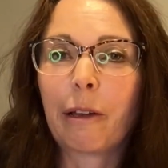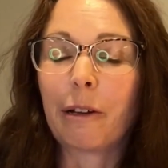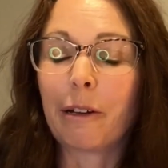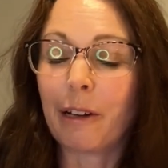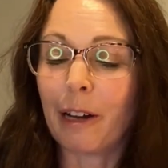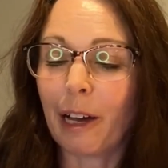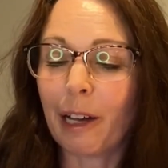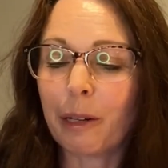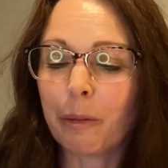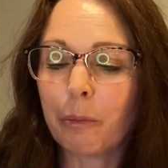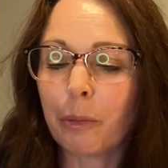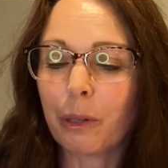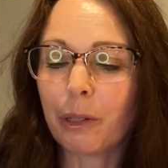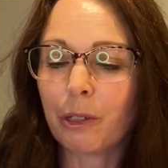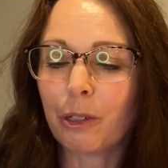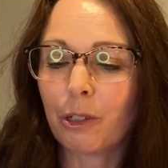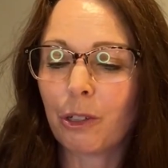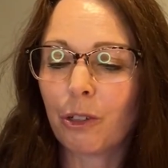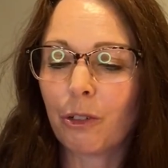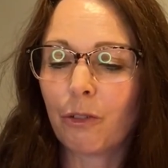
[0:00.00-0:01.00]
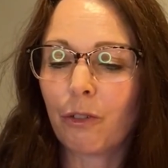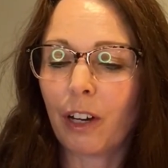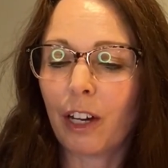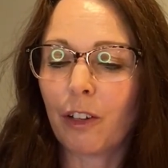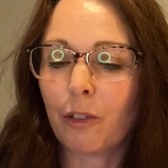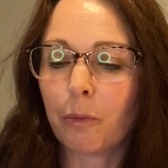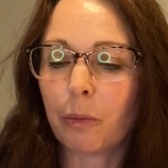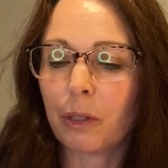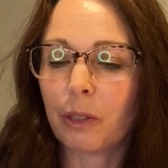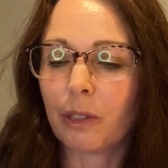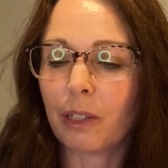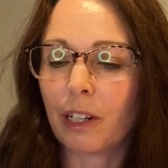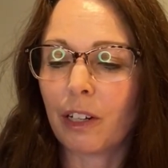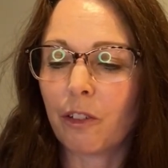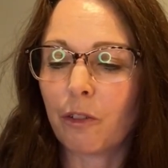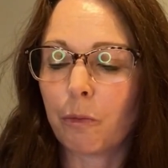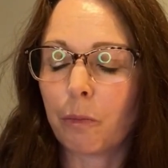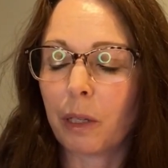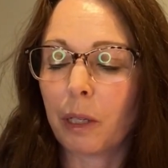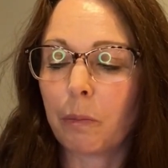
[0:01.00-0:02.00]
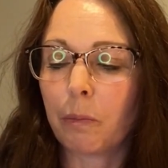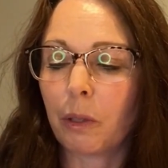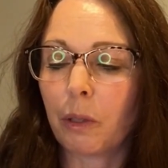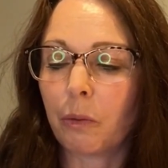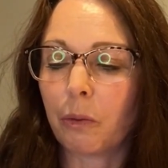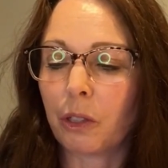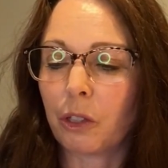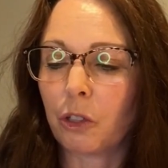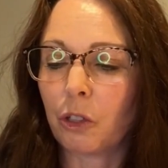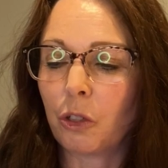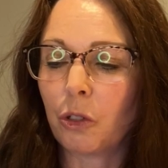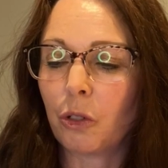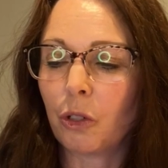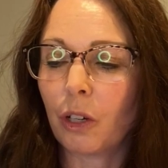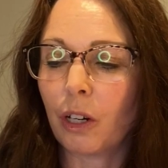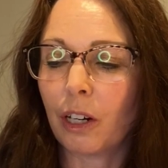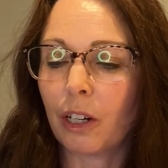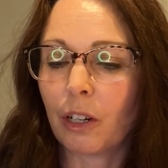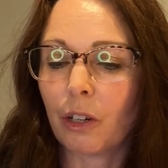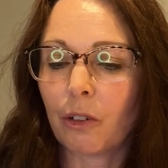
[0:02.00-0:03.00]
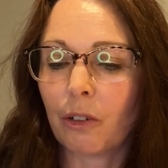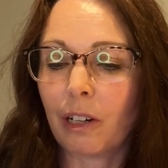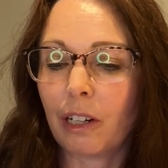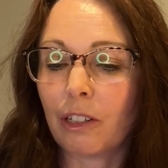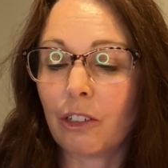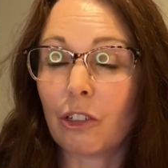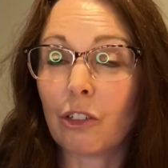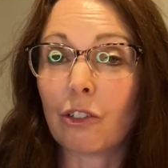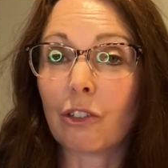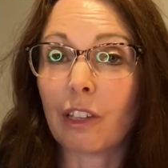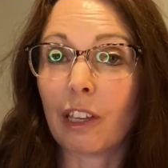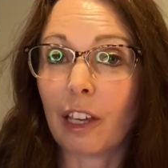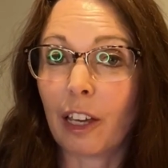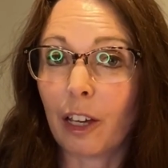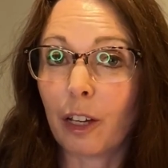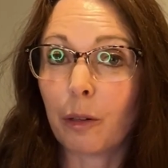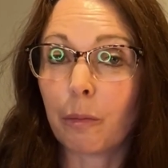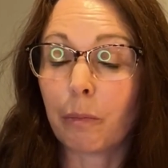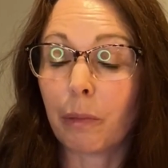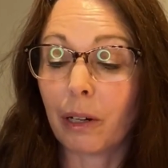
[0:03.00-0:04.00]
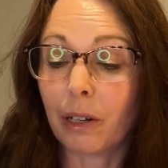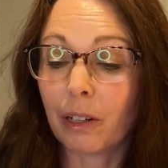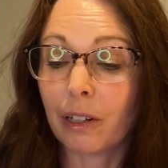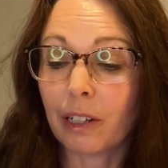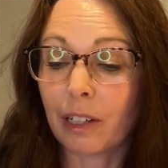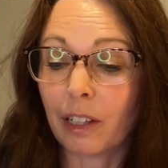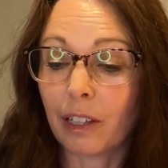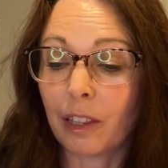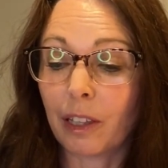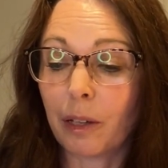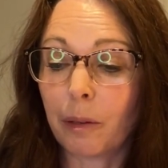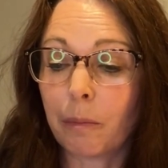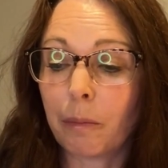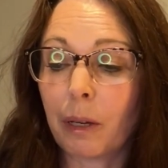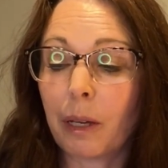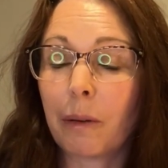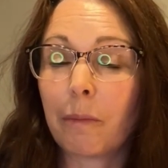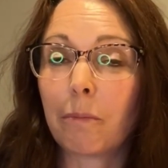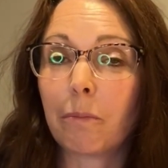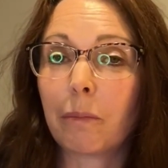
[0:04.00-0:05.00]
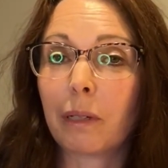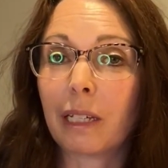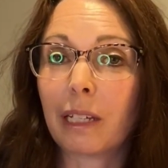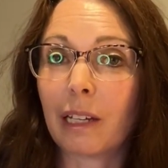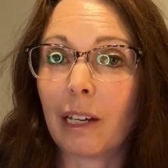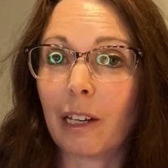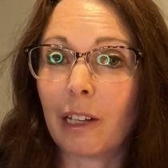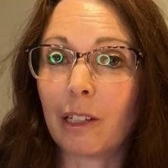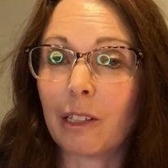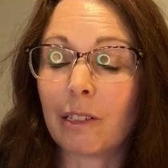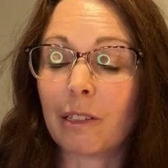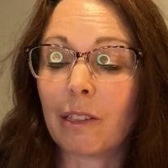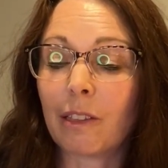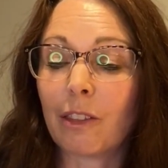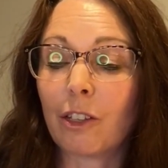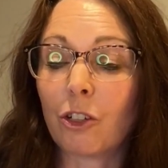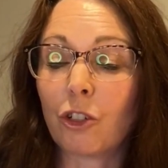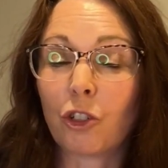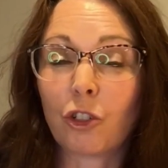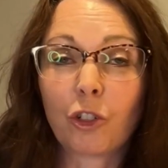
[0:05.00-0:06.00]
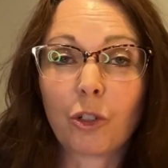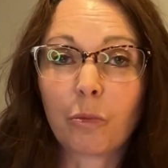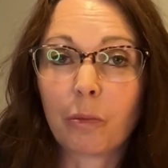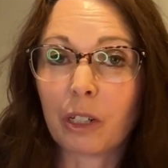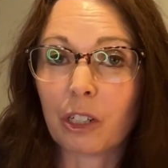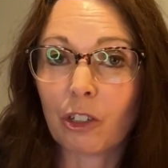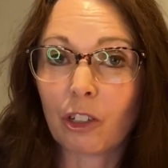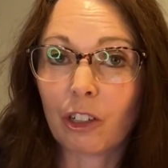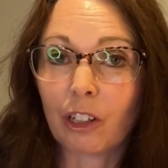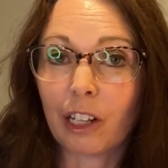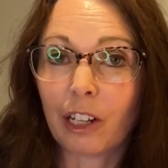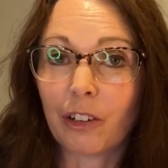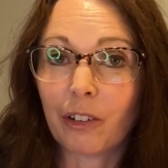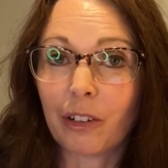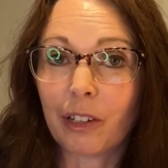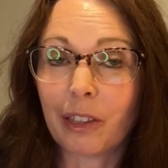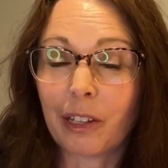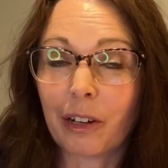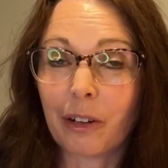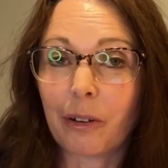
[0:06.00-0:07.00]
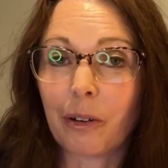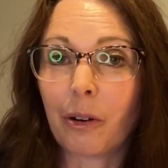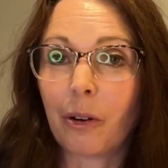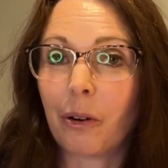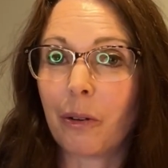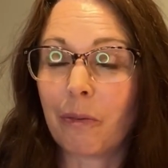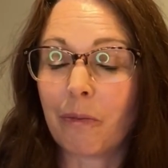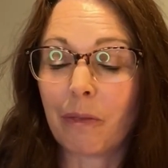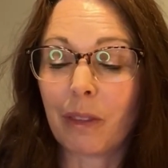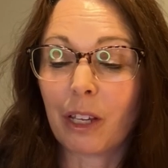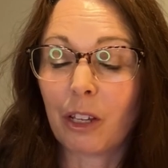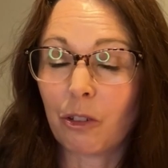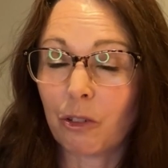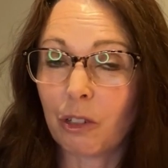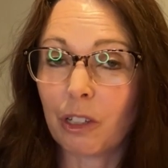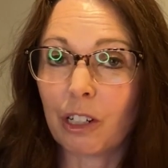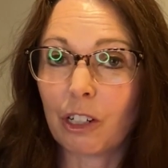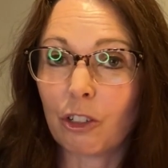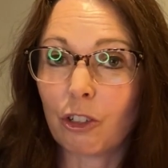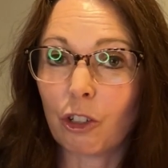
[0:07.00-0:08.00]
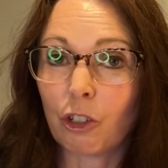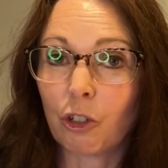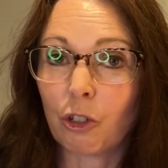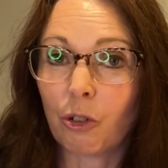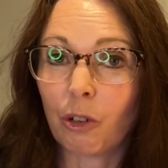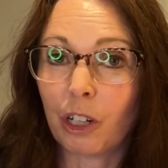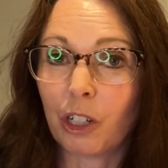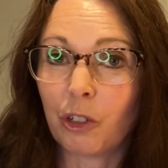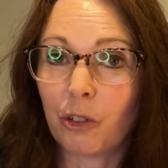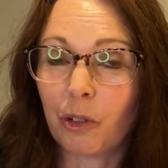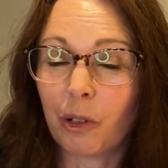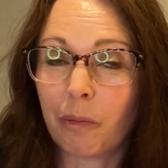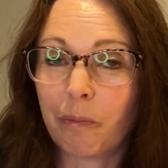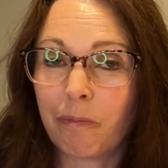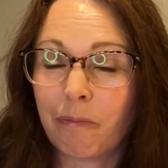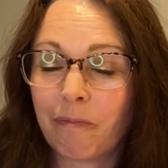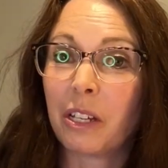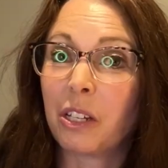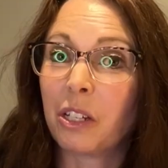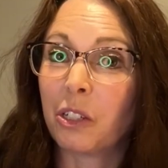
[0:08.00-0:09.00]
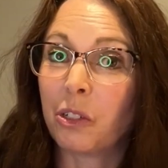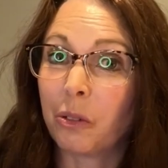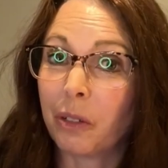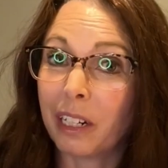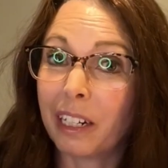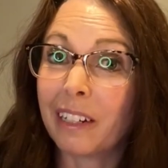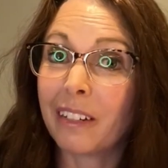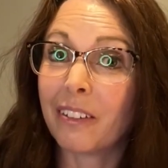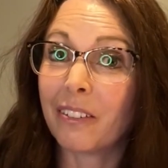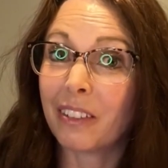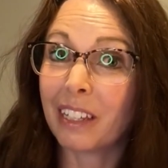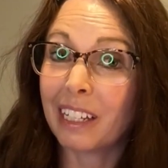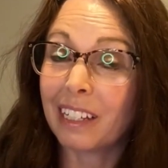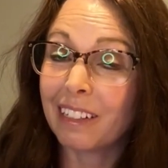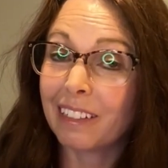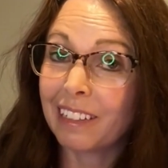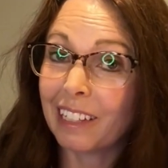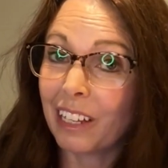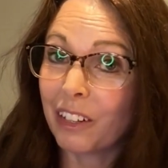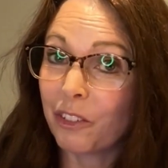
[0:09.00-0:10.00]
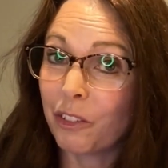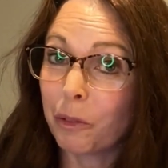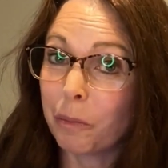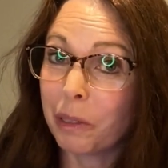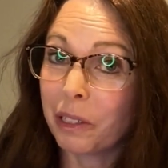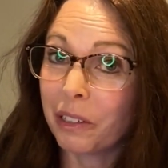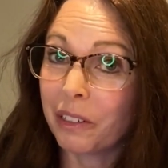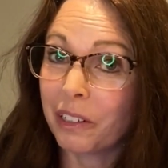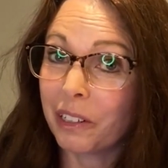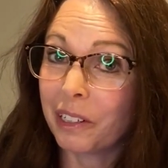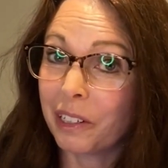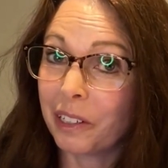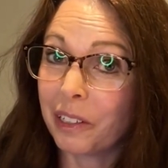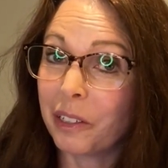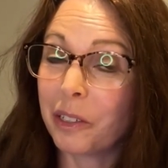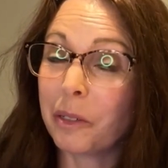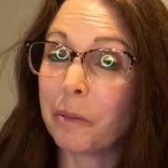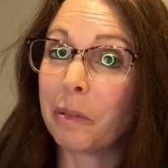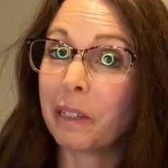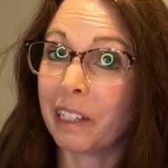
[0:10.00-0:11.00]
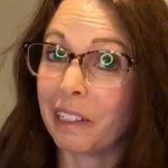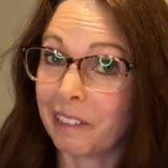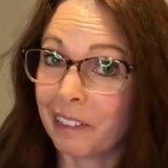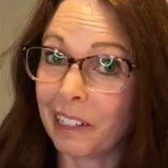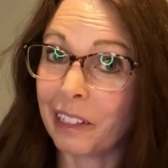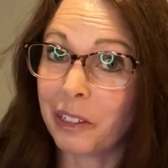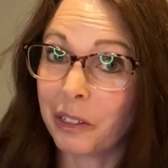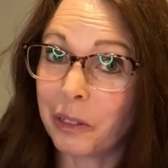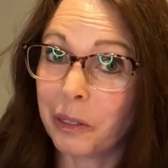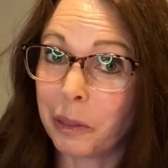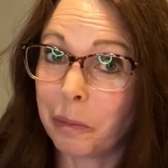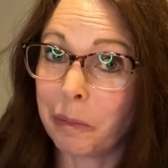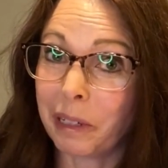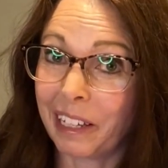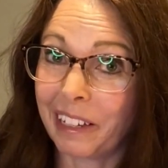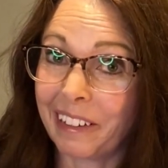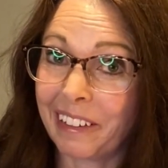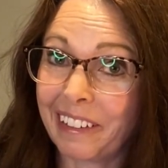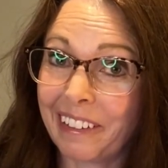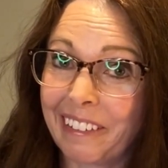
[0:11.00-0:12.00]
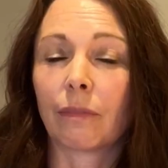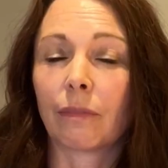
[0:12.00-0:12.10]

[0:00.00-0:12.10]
9.25% of people with 2-car garages can't park in them because there's too much clutter in there. They use it as a storage room. Do any of these sound familiar to you? Because they do to me.